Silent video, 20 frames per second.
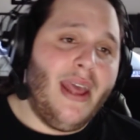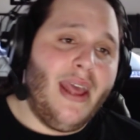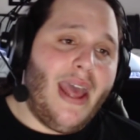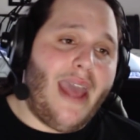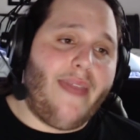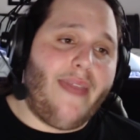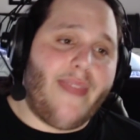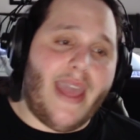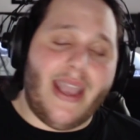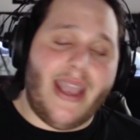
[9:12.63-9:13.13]

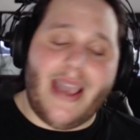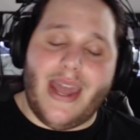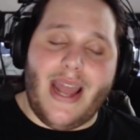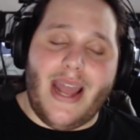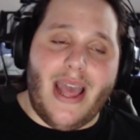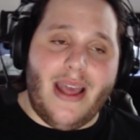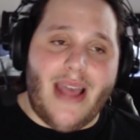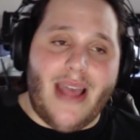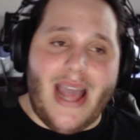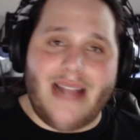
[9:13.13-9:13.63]
and they get
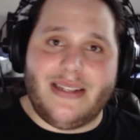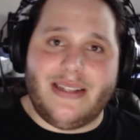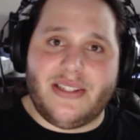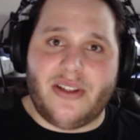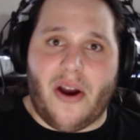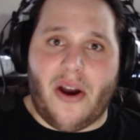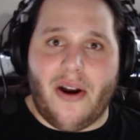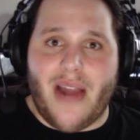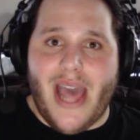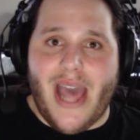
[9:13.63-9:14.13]
a head
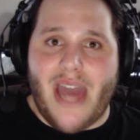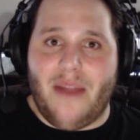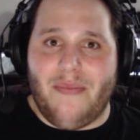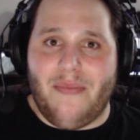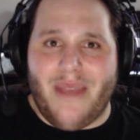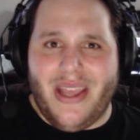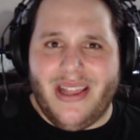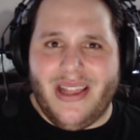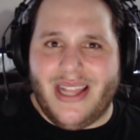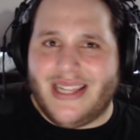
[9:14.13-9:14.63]
start ahead of
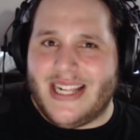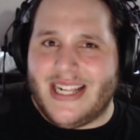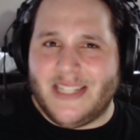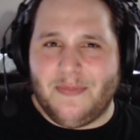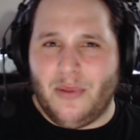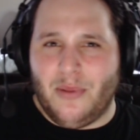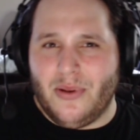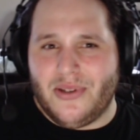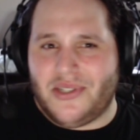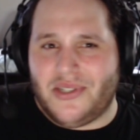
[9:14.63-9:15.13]
me. Like, that's
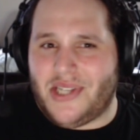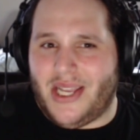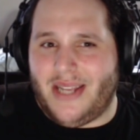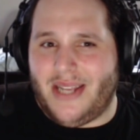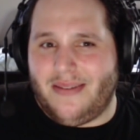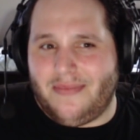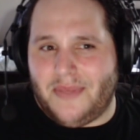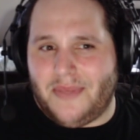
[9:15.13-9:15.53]
bullshit.